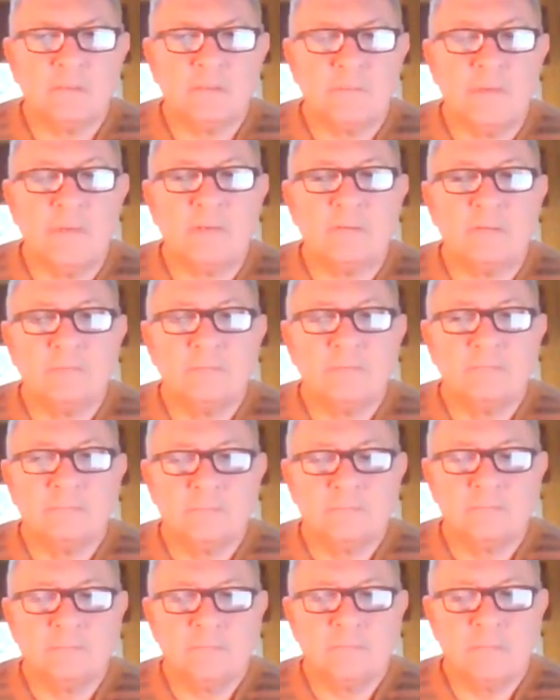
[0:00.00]
Well,
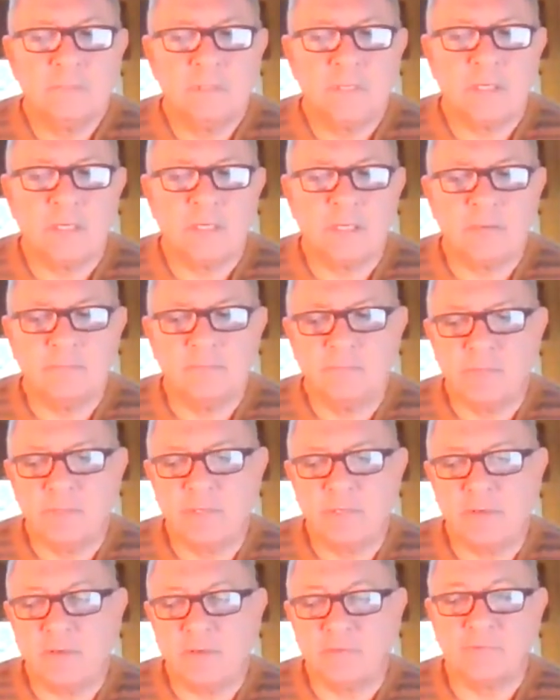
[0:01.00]

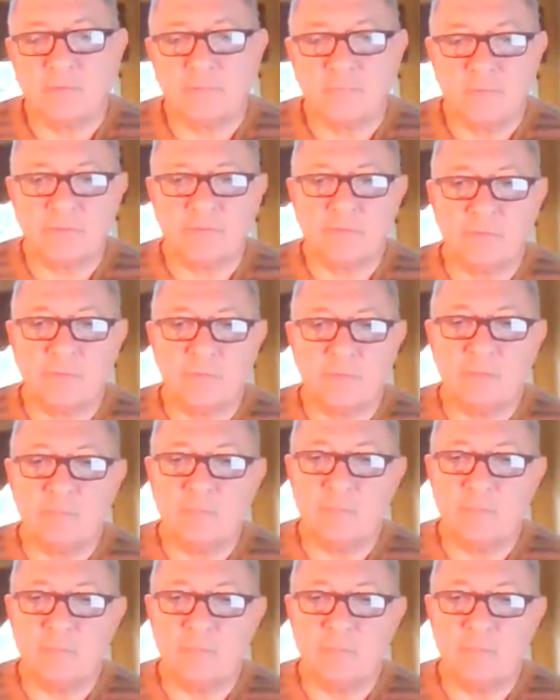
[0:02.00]
and also Richard did